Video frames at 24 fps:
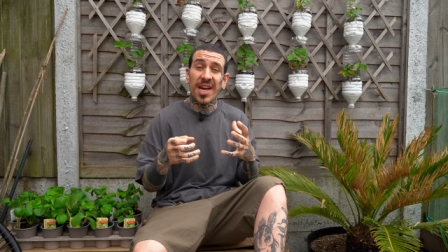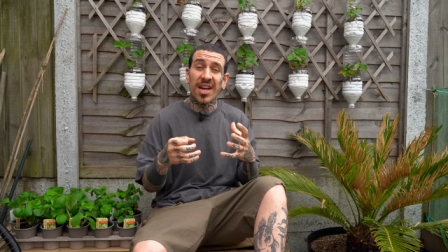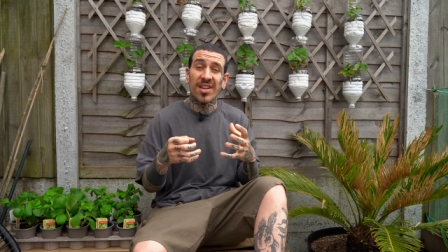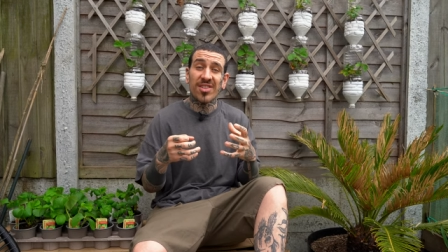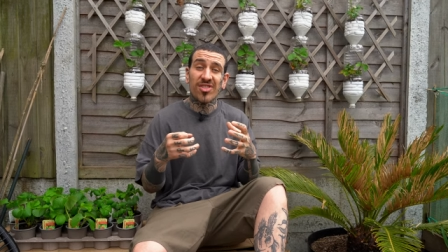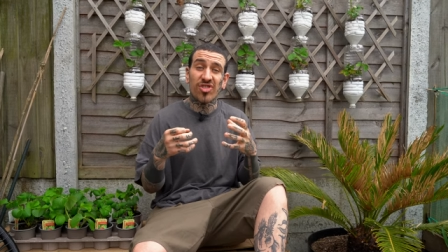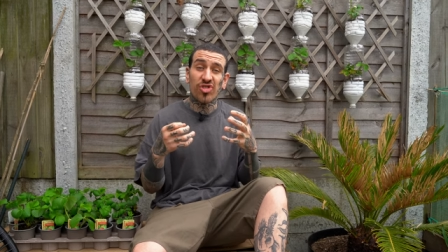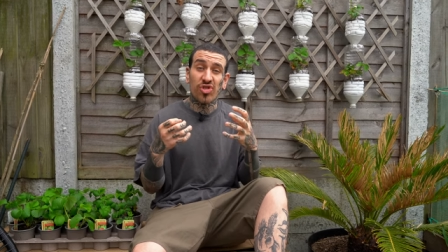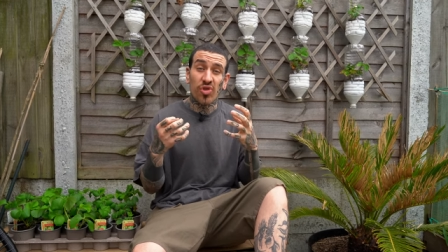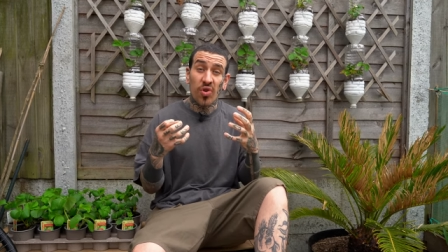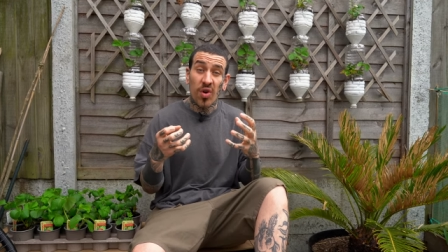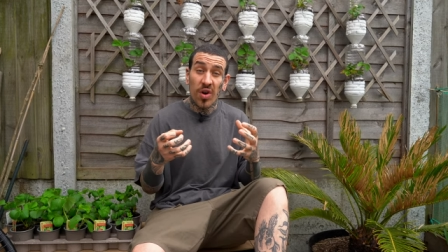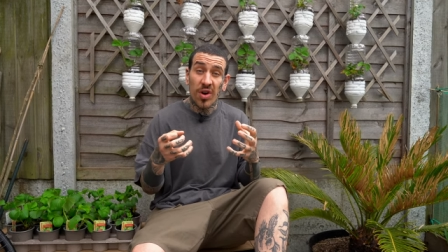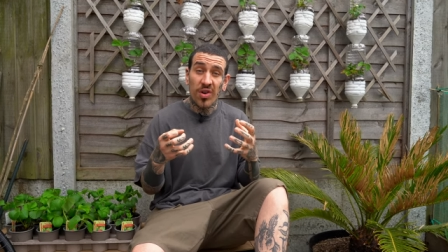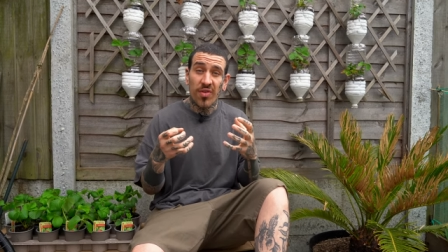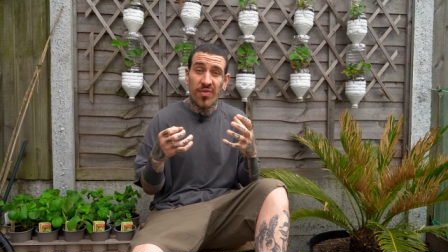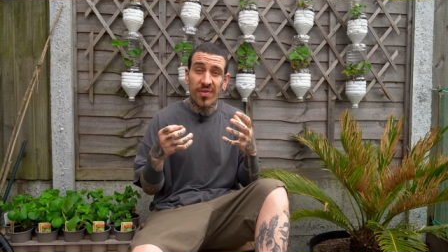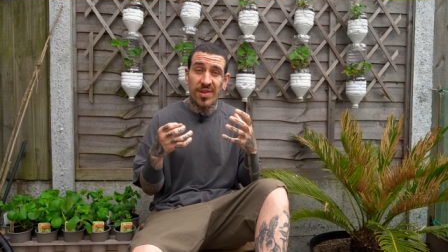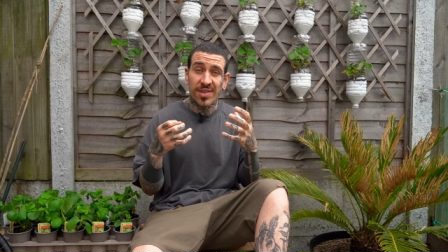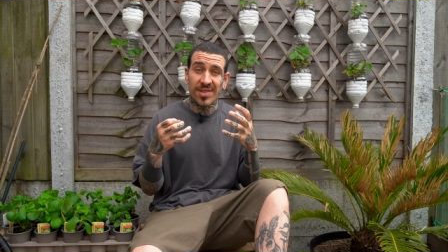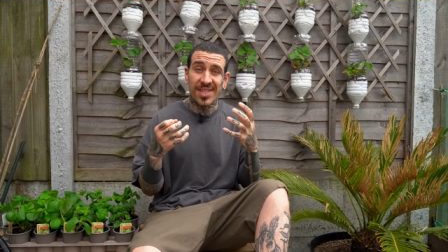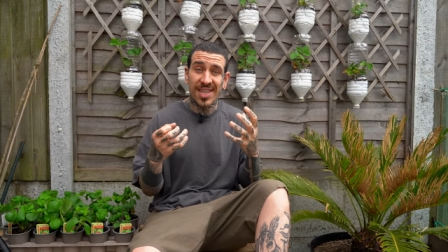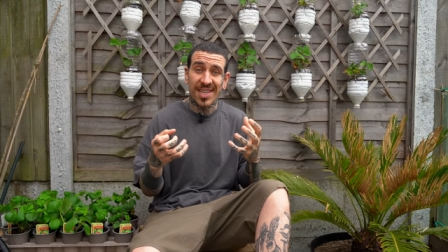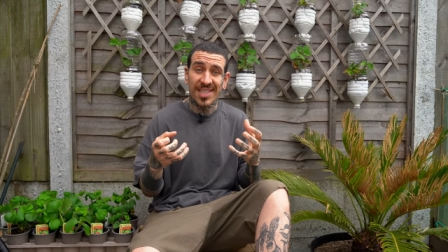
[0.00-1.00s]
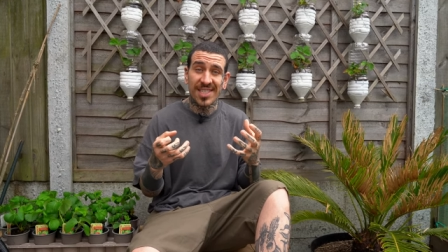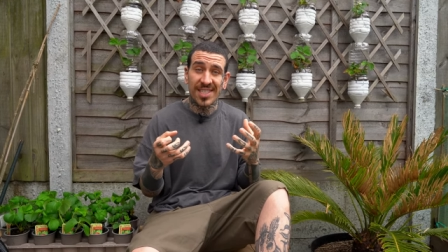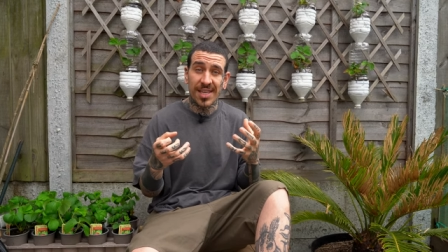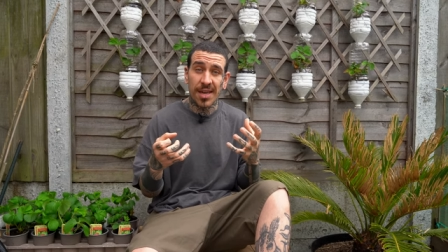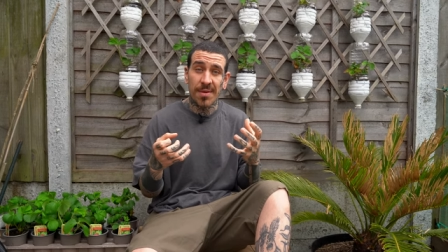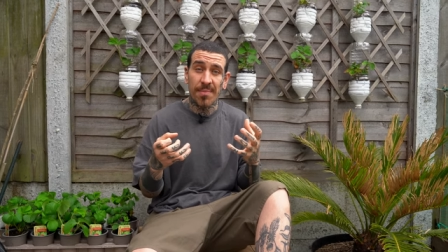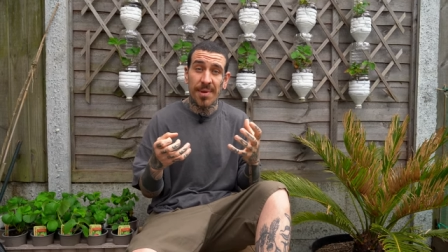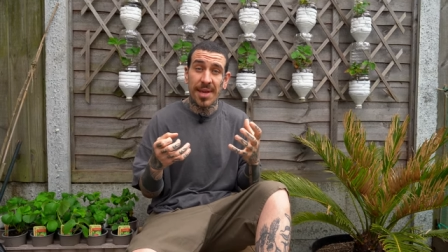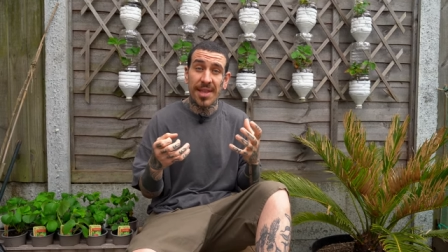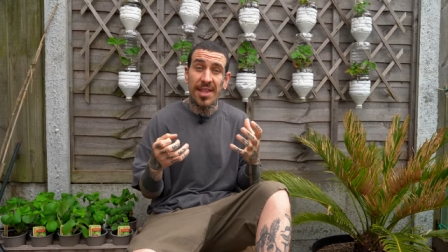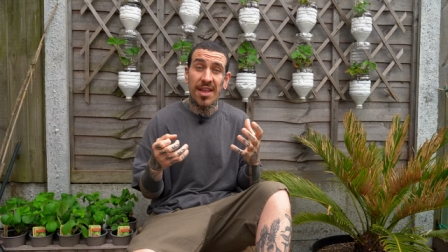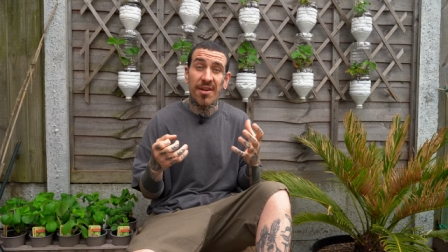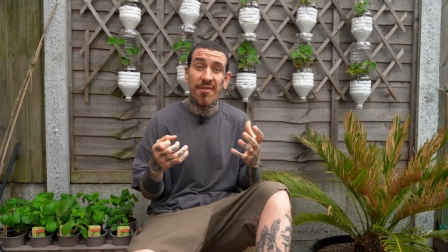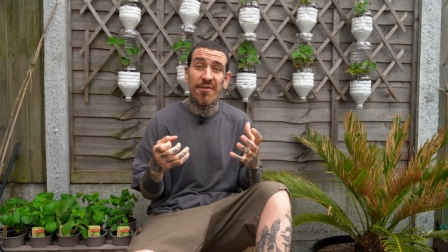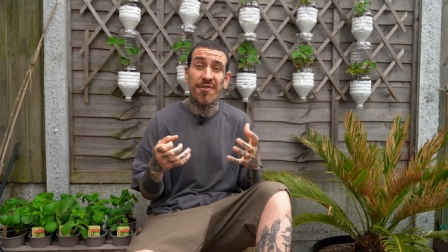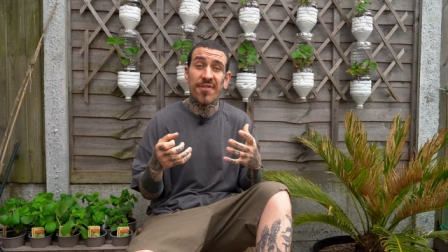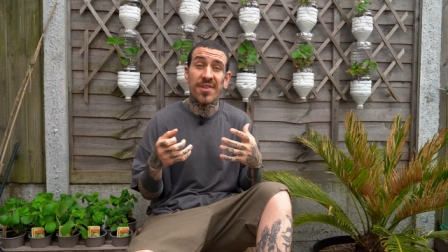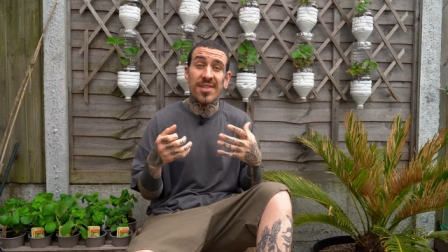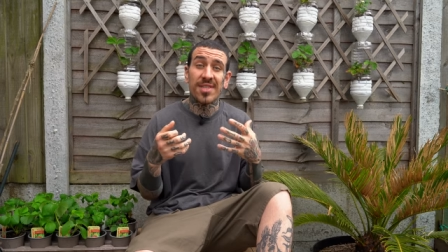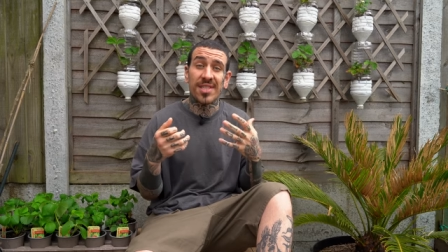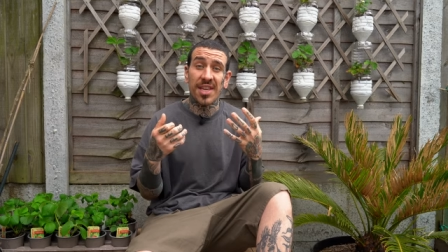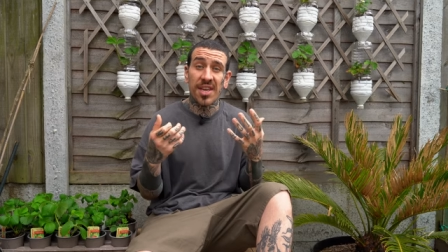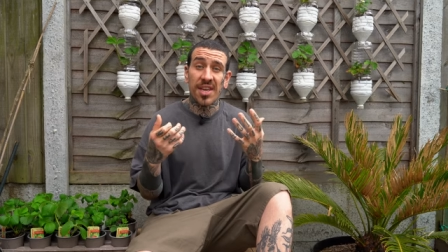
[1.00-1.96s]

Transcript: a strong root system in their first